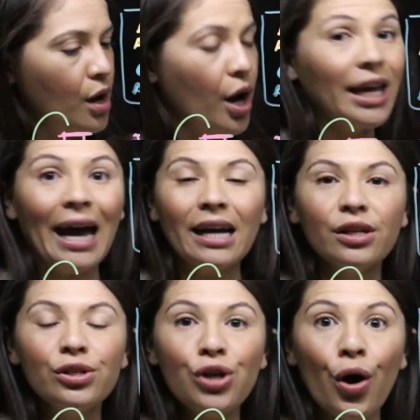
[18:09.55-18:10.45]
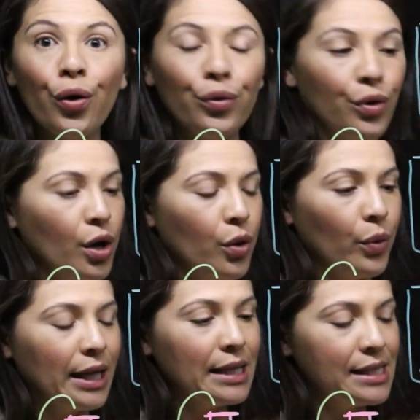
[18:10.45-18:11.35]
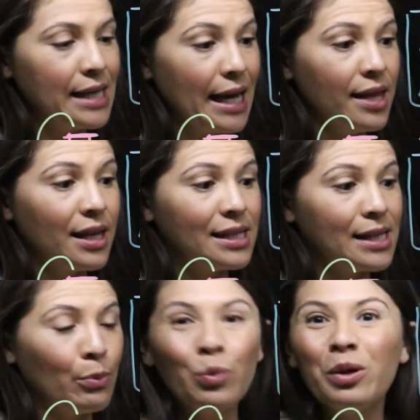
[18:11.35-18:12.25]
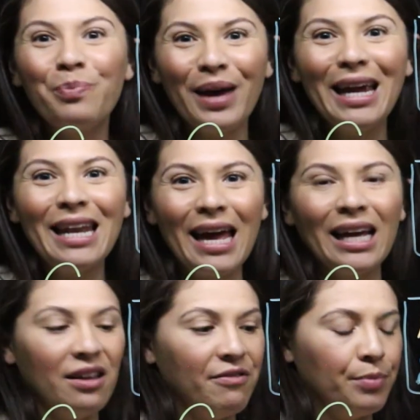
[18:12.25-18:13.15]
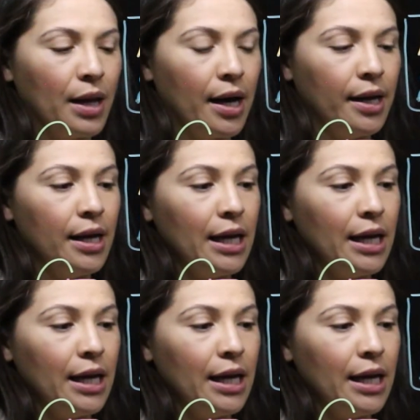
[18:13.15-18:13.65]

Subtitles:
Okay, so we can see that someone with B negative blood